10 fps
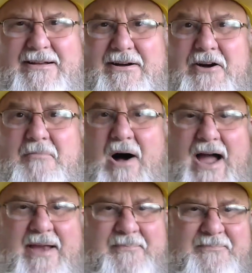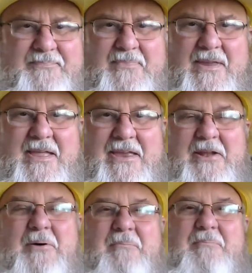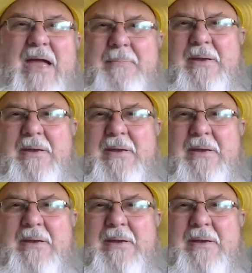Oh my. You know, Baby